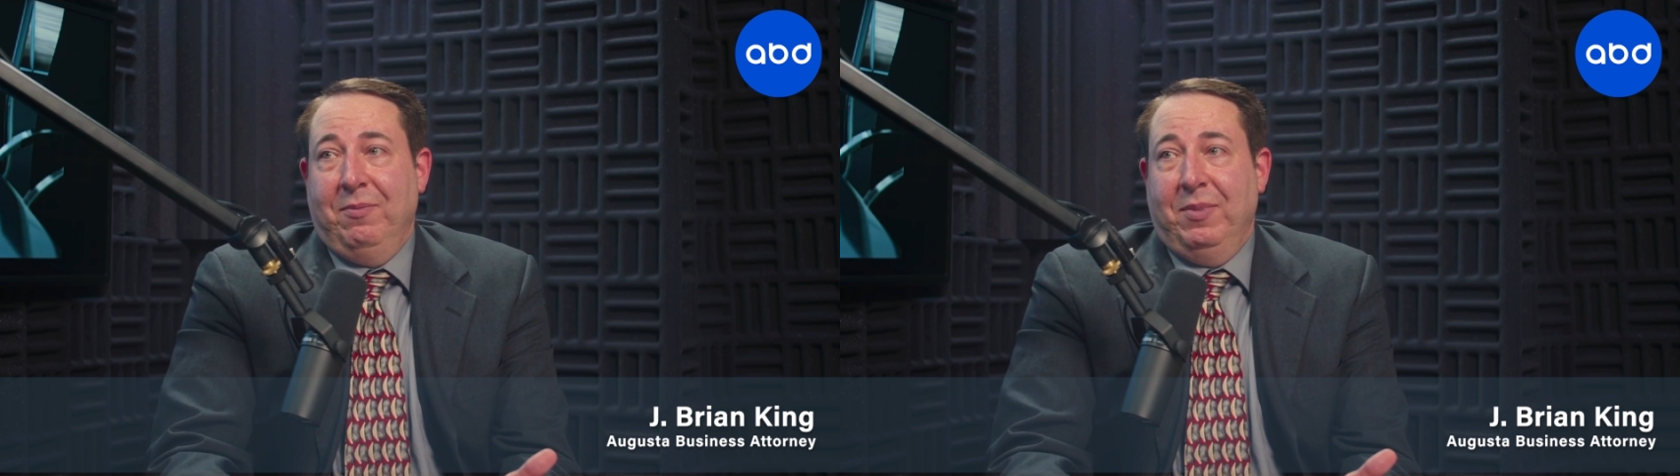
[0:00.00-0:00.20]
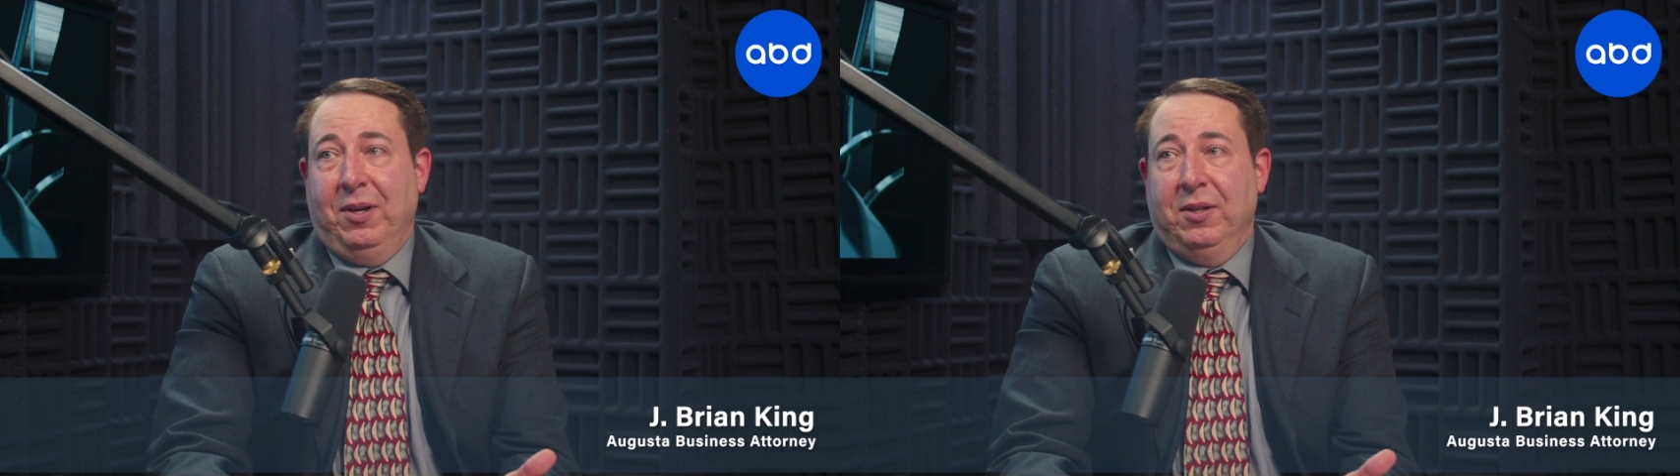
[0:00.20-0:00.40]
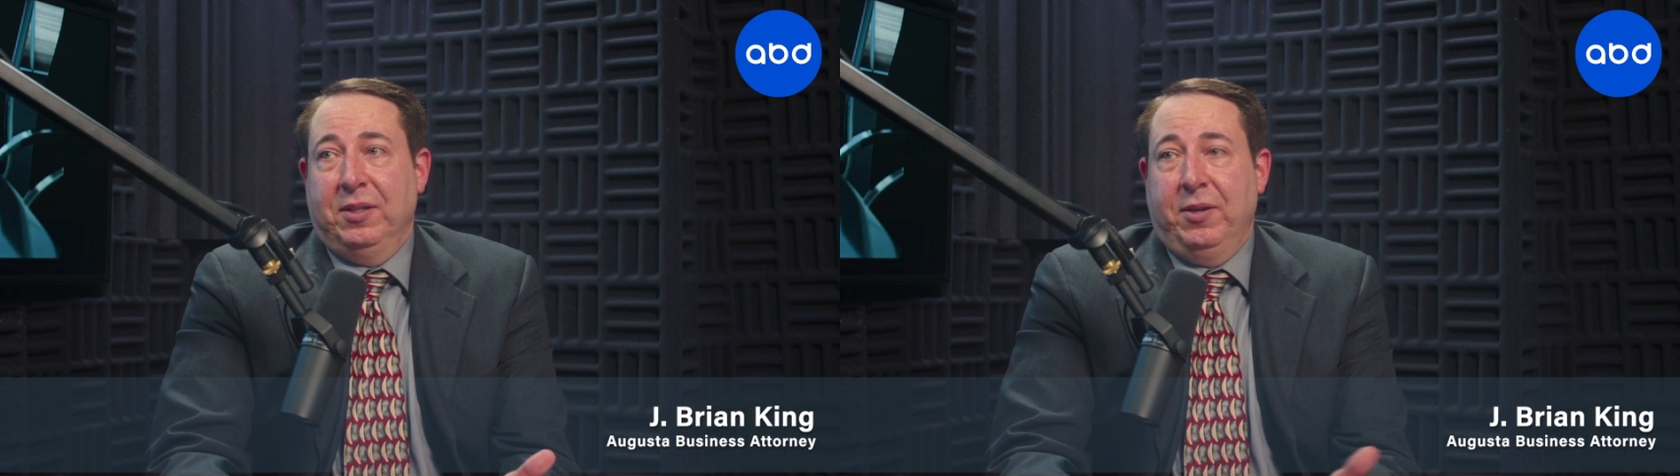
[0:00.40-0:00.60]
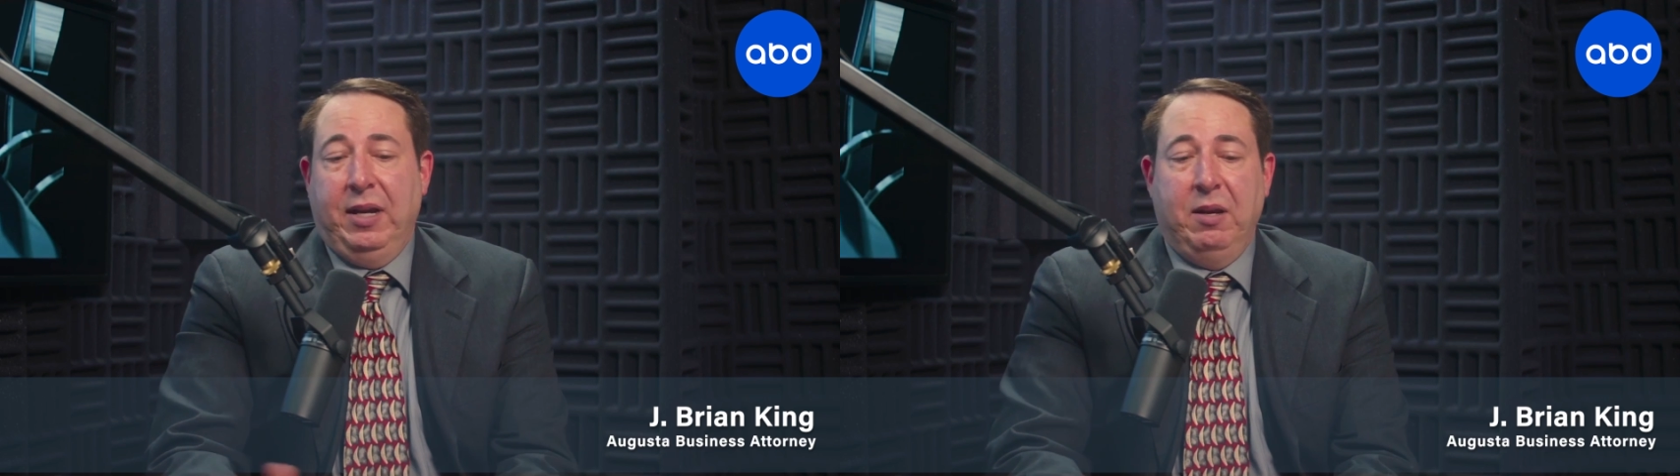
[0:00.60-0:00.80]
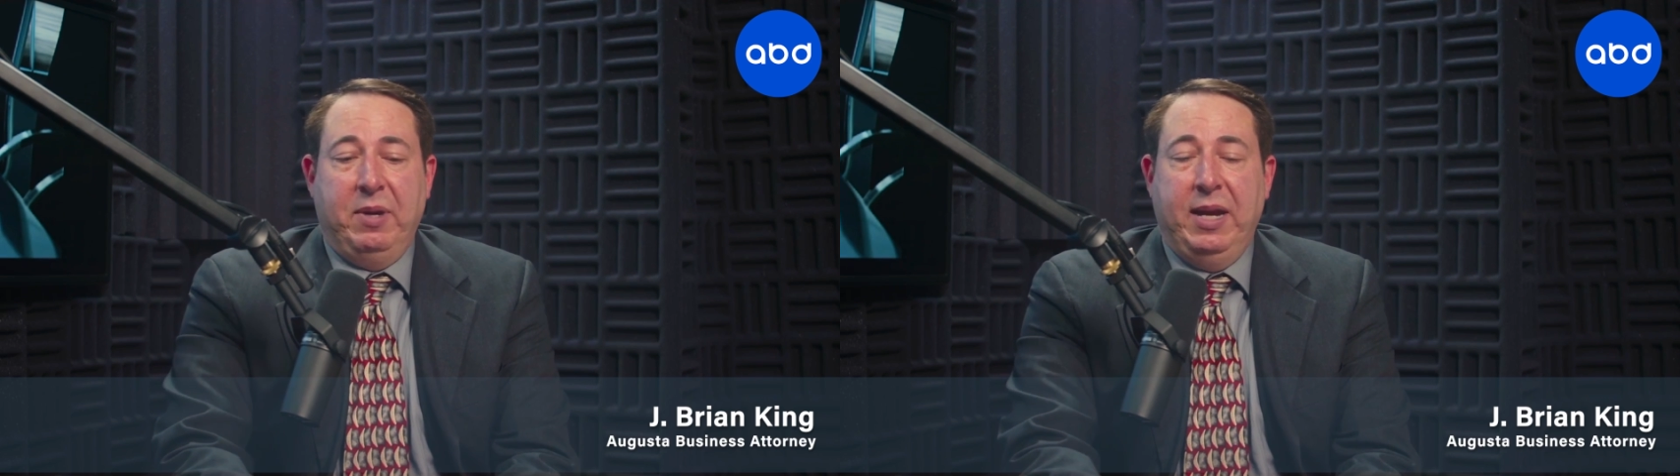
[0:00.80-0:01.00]
because they're
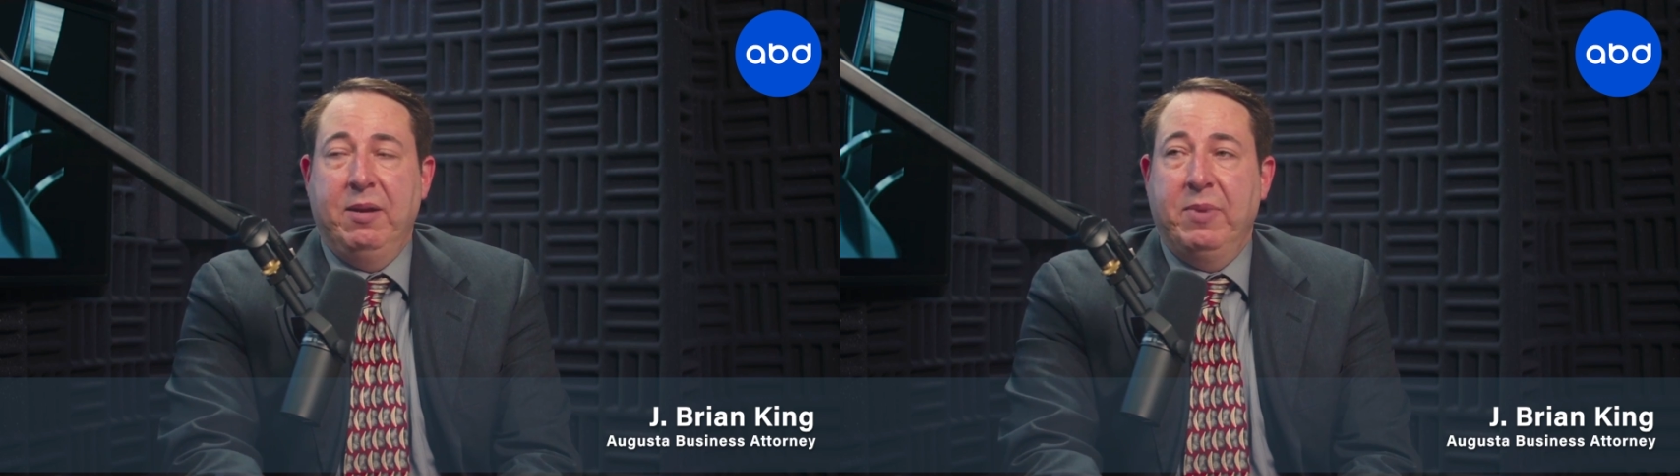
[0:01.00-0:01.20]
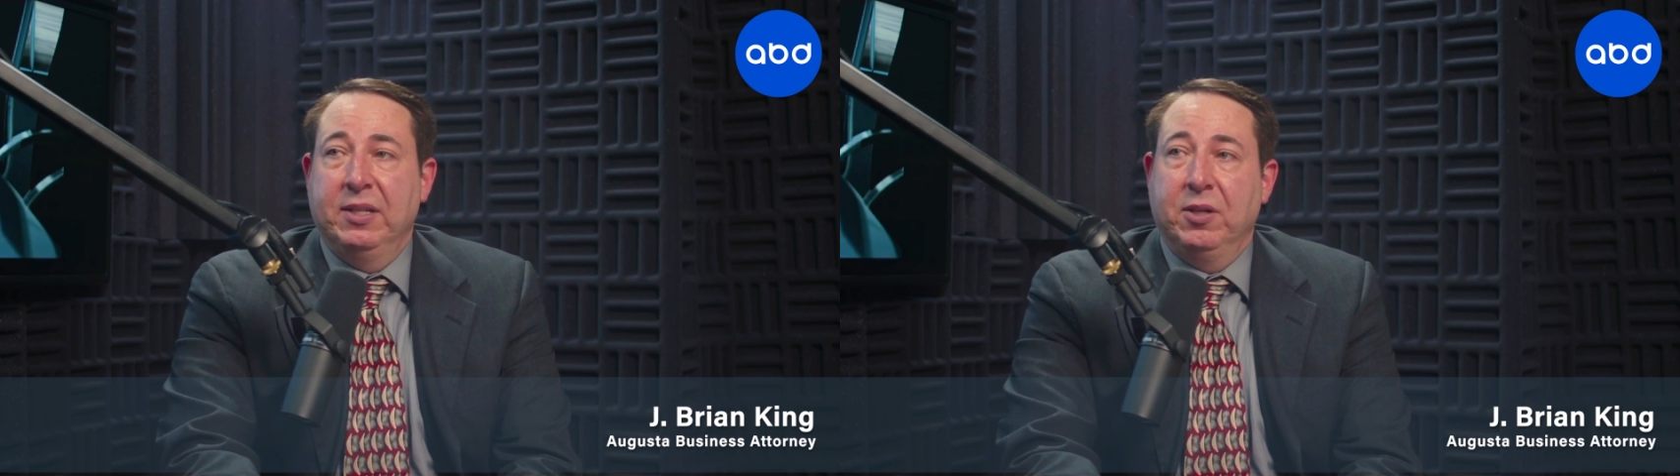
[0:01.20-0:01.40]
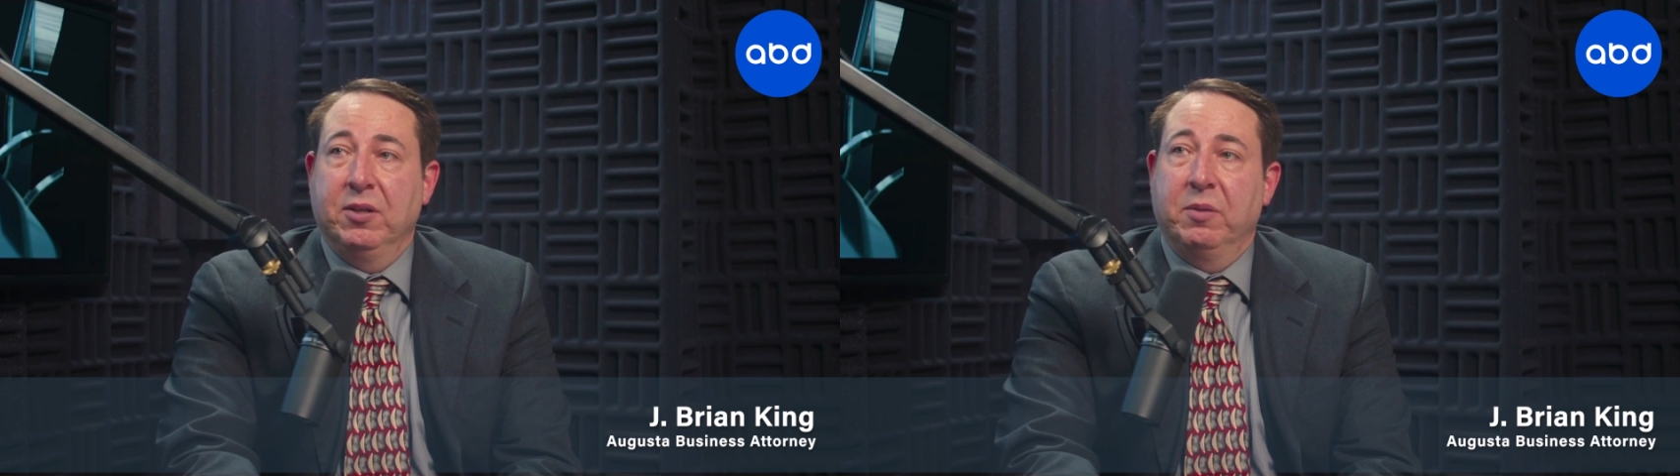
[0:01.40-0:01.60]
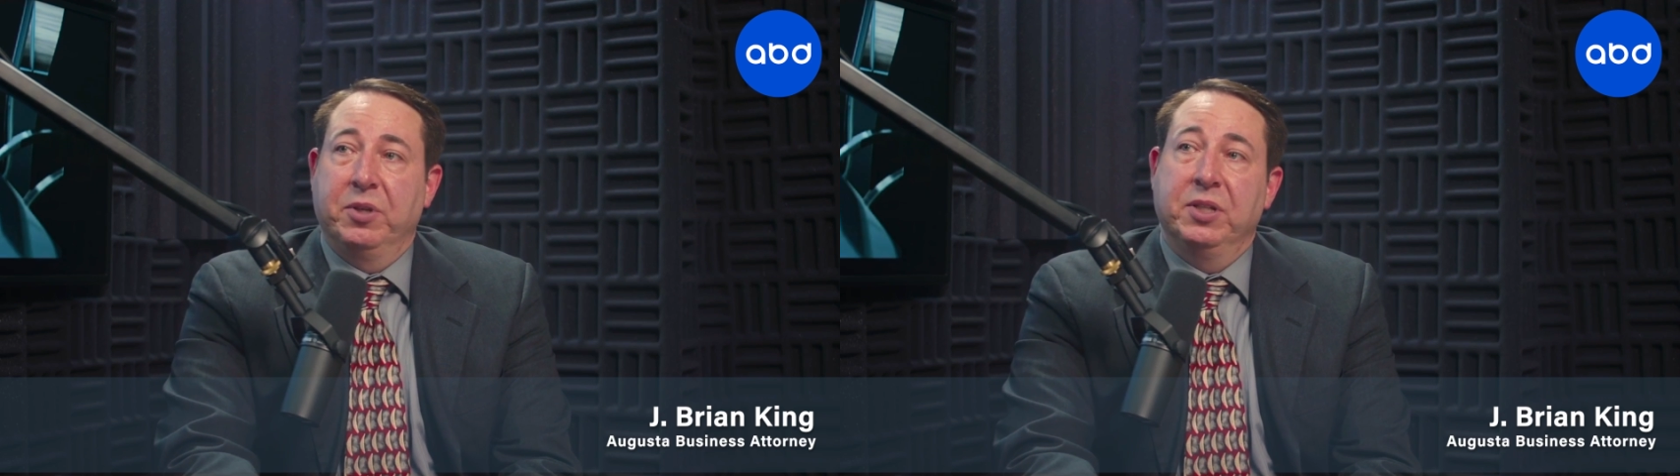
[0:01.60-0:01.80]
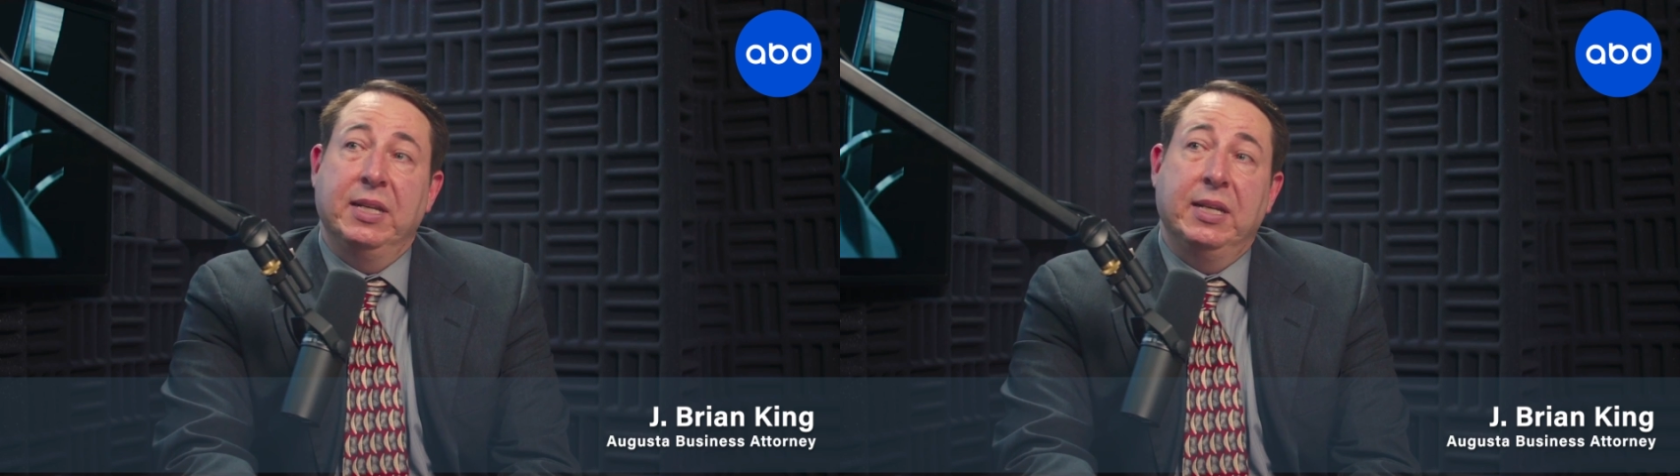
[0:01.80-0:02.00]
getting paid based on the
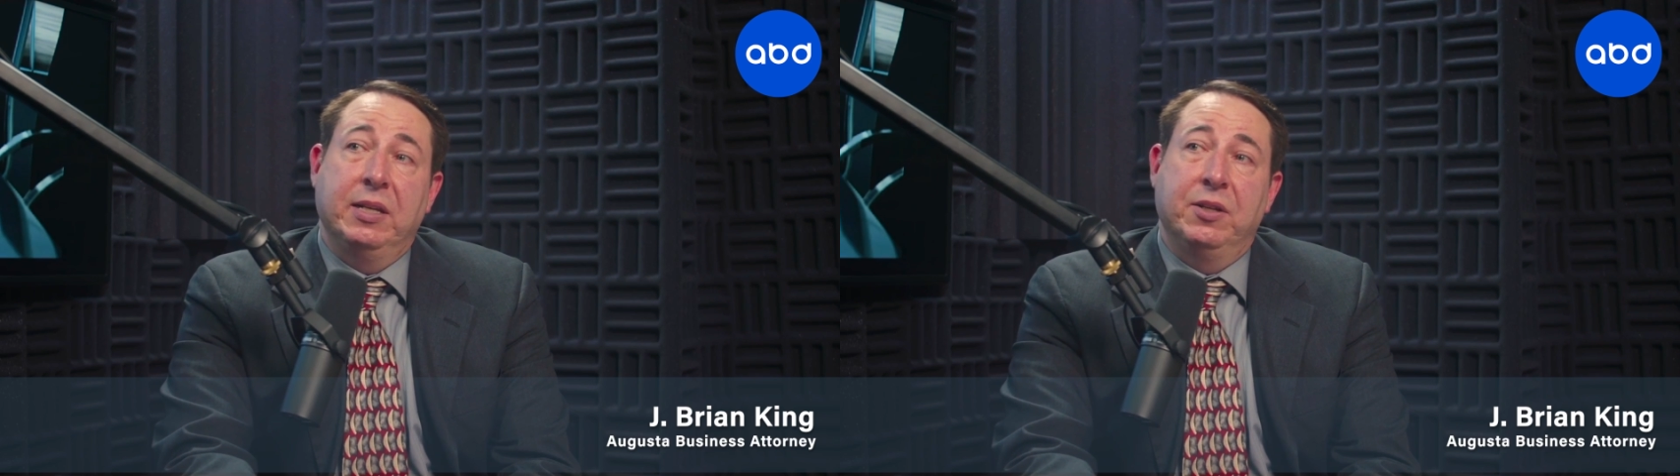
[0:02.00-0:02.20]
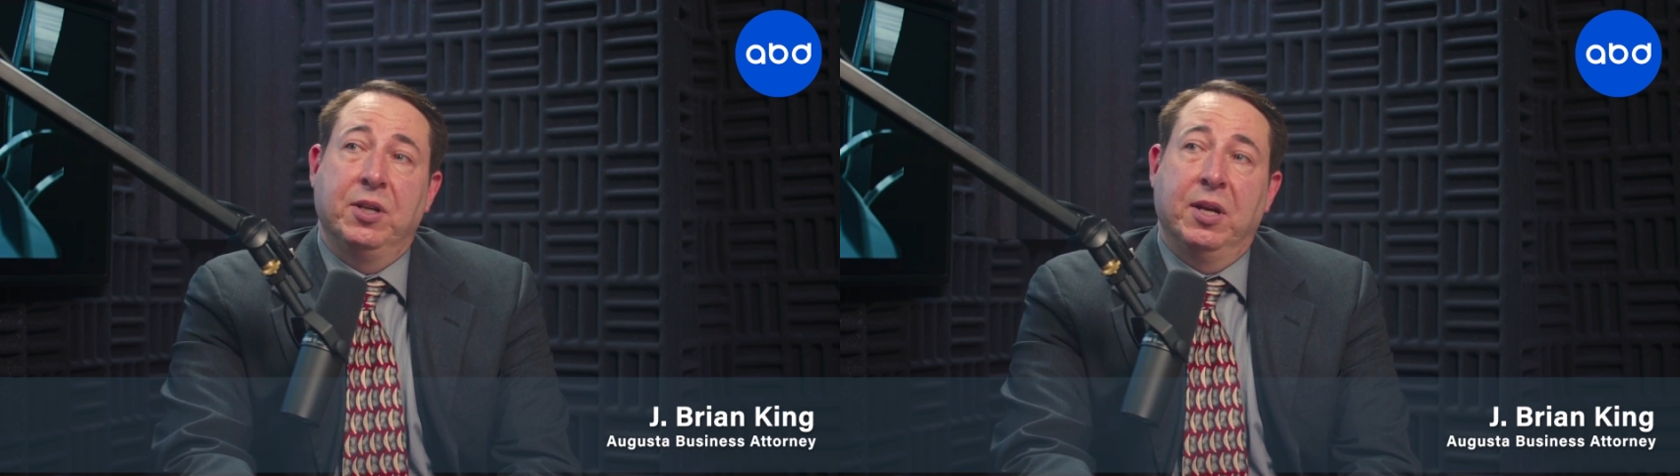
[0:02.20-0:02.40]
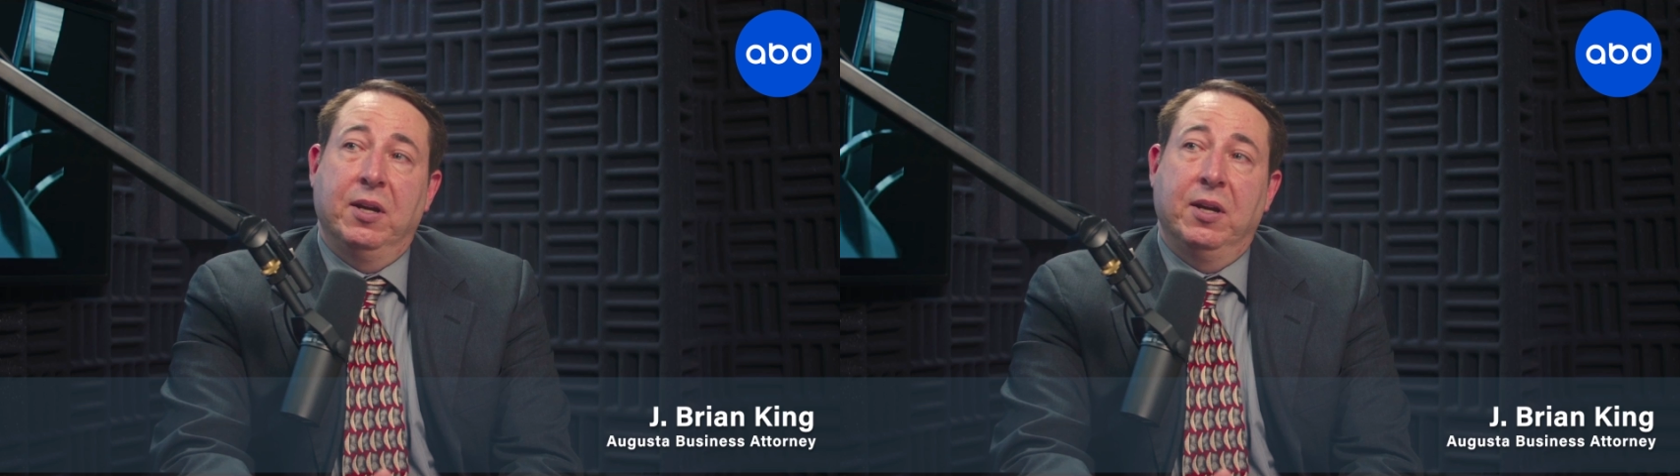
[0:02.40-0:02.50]
percentage